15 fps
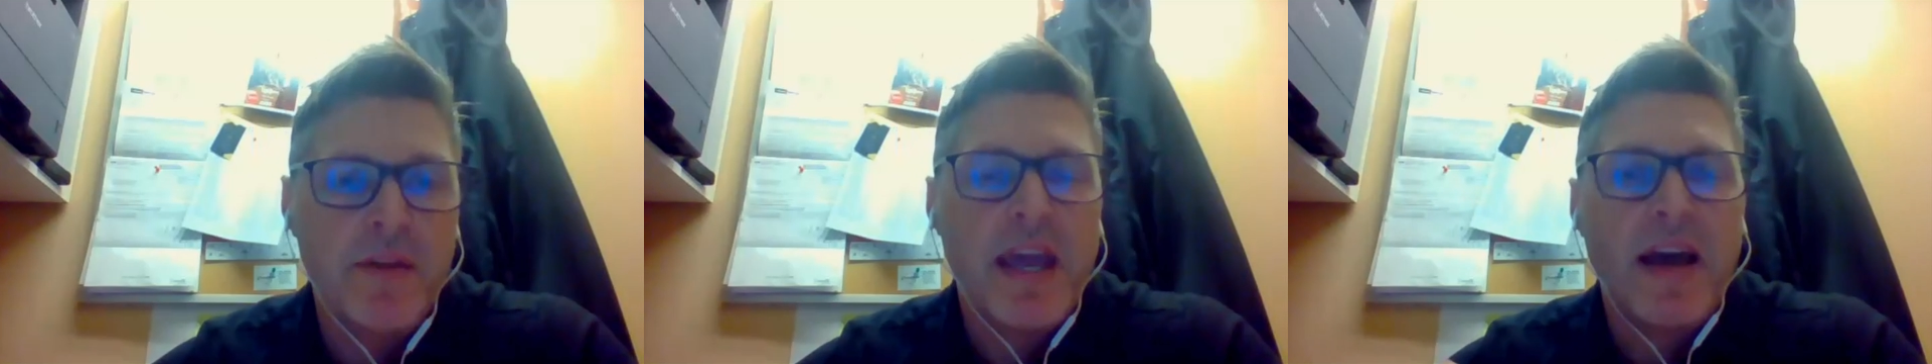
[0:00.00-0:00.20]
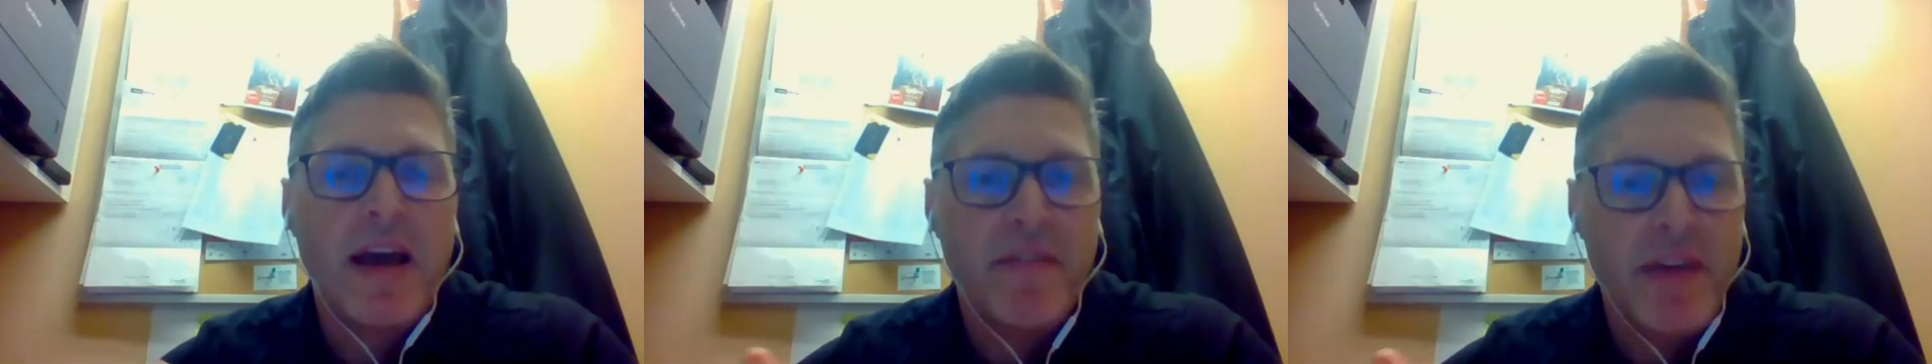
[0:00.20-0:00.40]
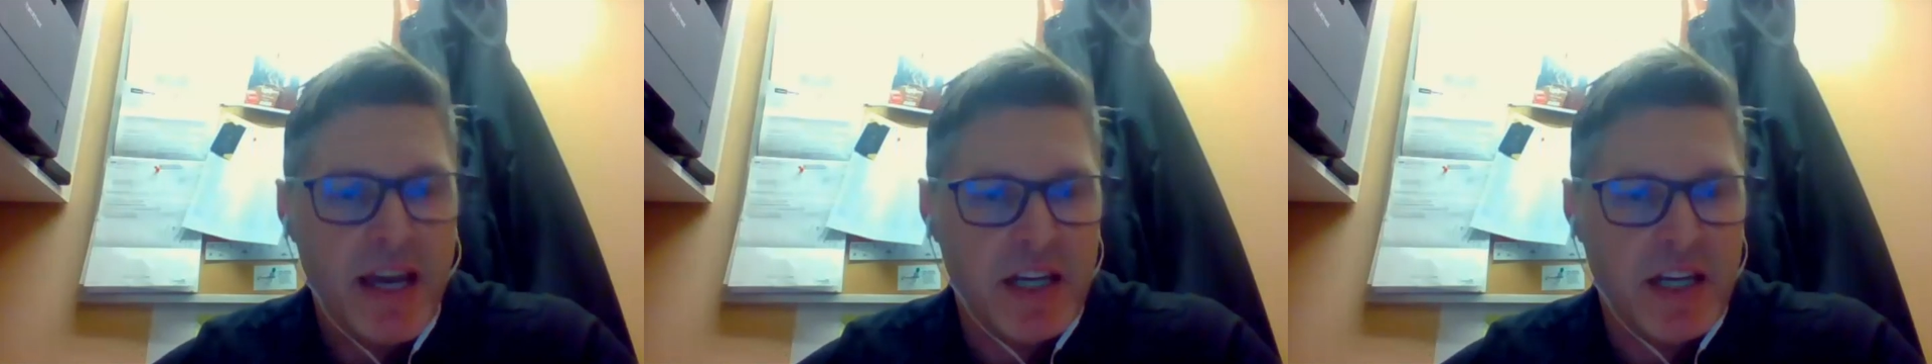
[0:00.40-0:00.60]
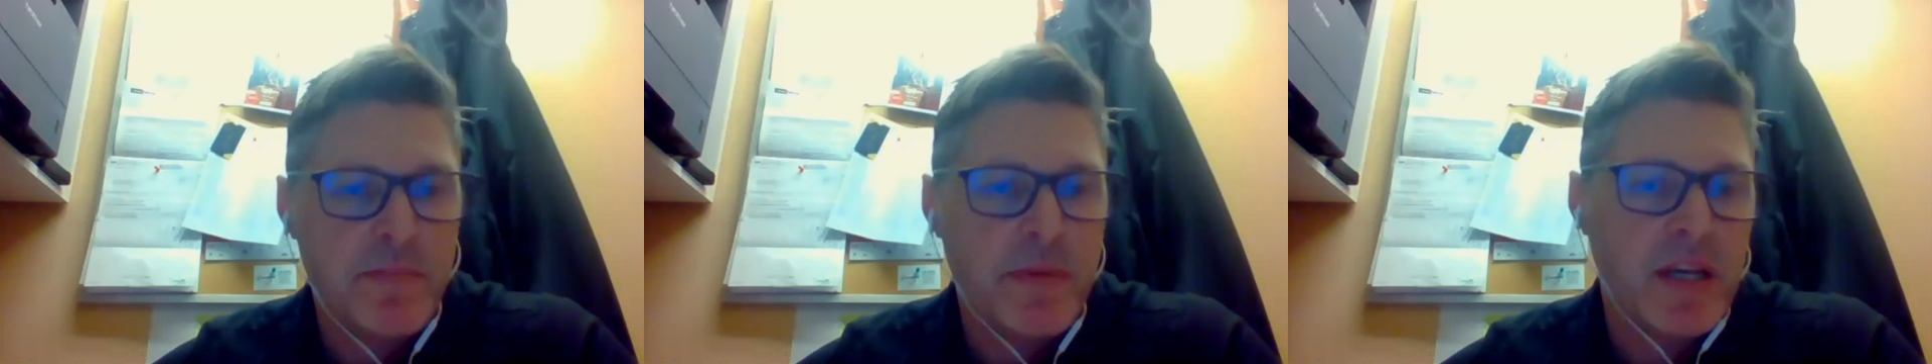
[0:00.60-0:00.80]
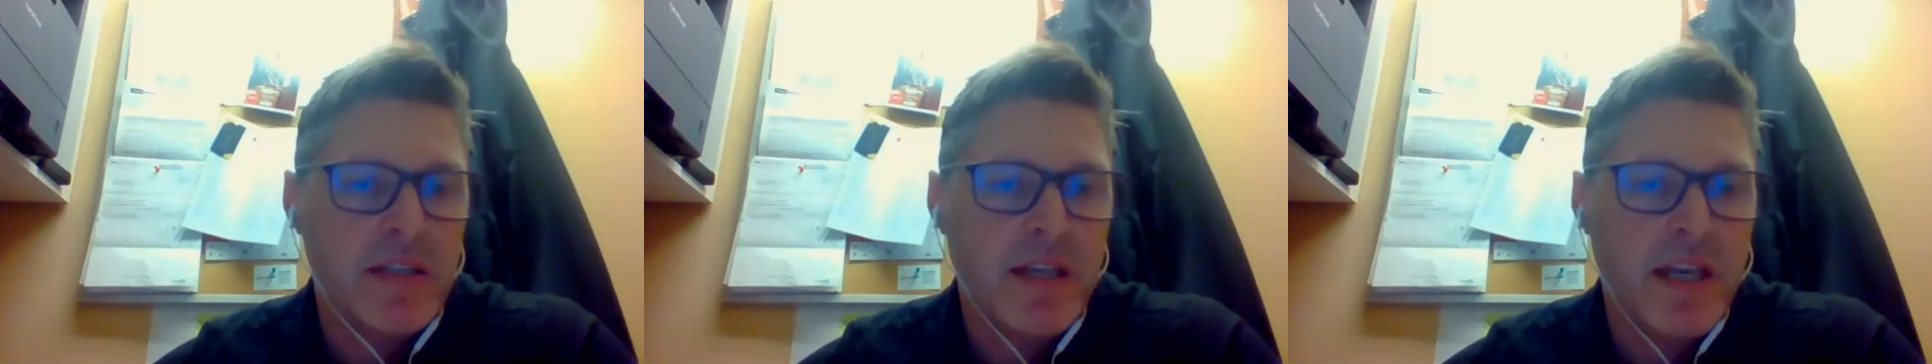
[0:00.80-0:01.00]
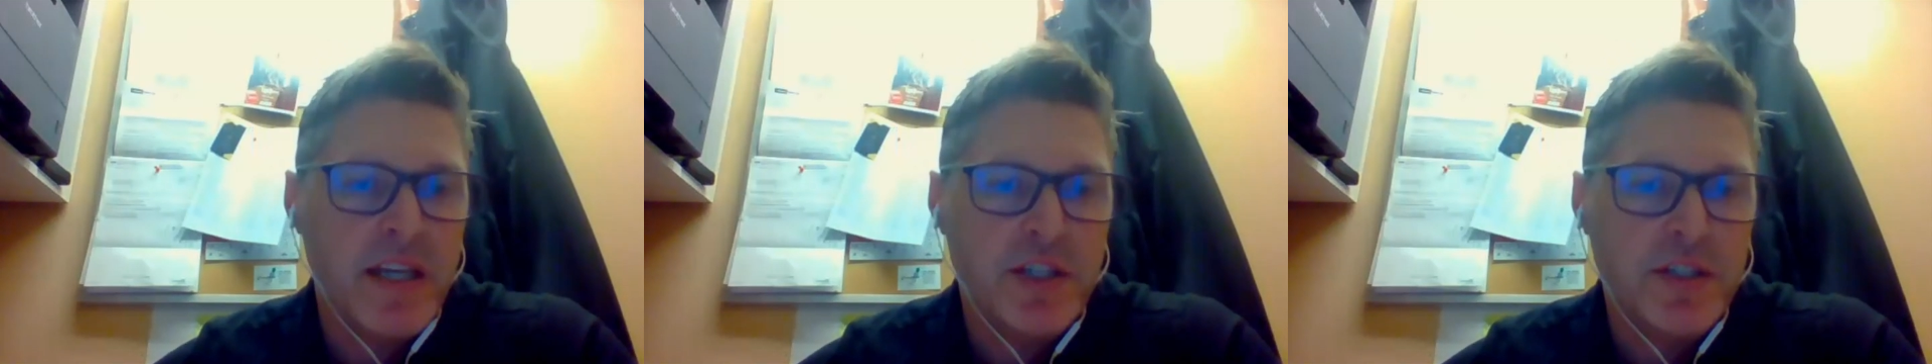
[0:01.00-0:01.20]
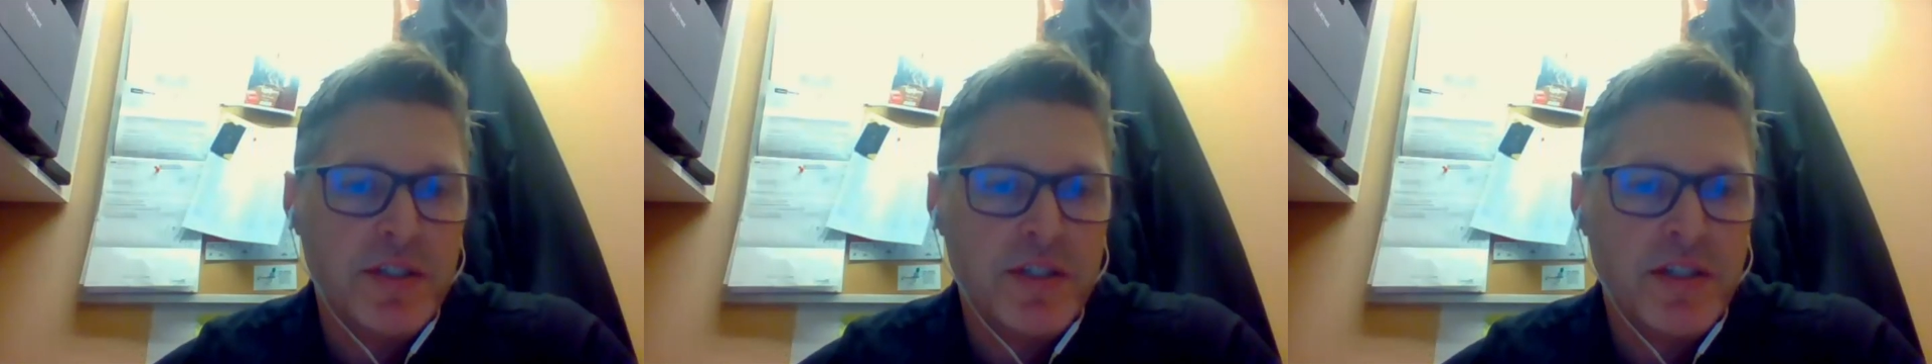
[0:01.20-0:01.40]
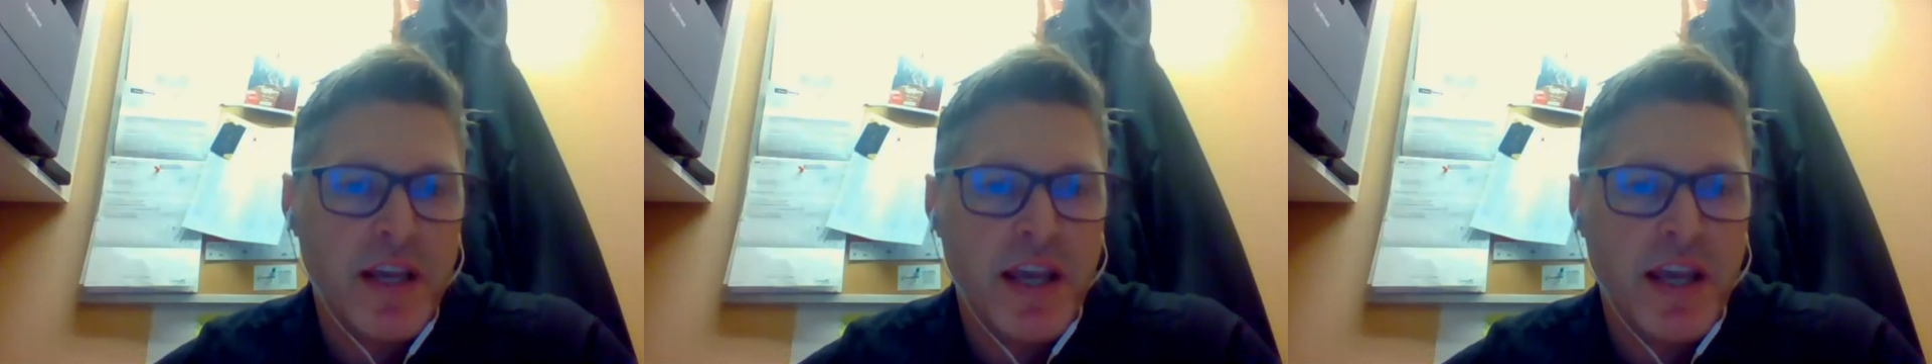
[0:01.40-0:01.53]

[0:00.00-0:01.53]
they have expectations,